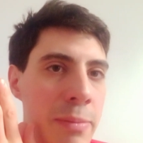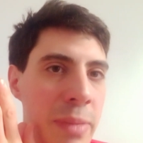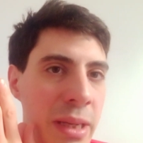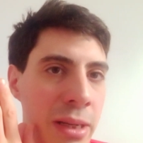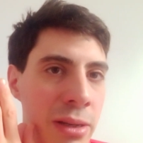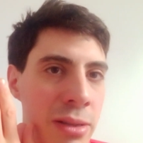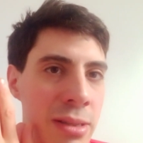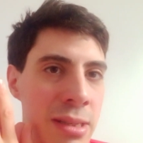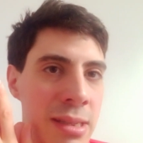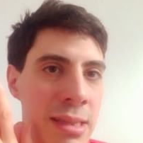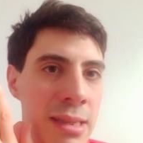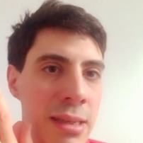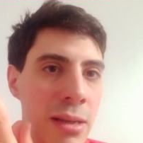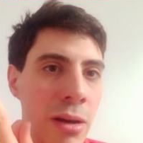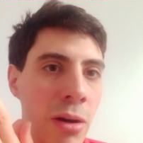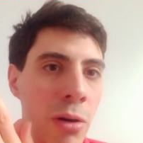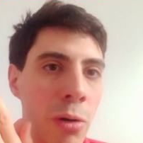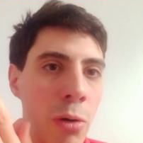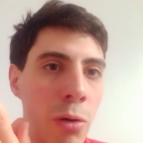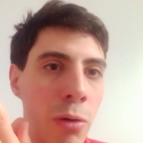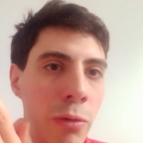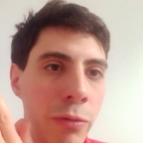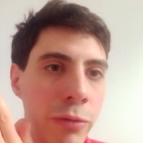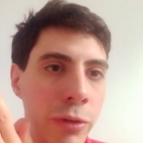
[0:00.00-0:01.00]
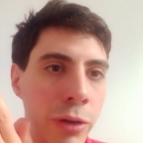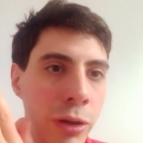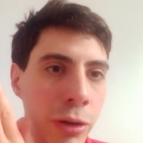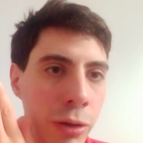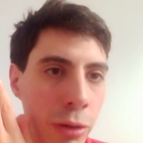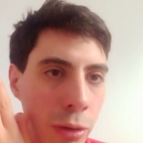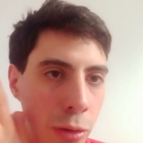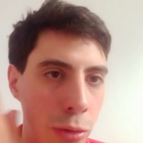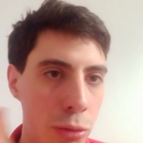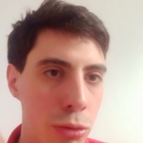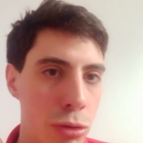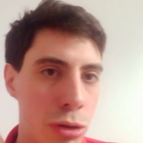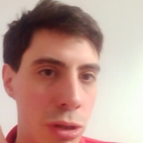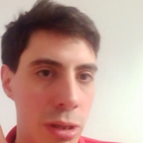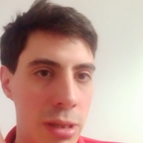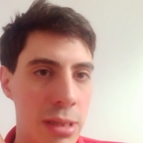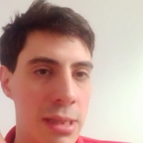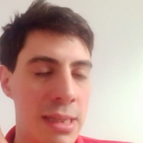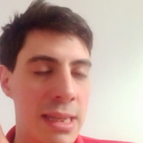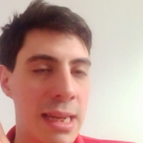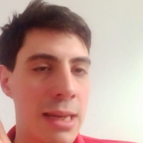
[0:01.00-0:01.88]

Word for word: because of the delusions,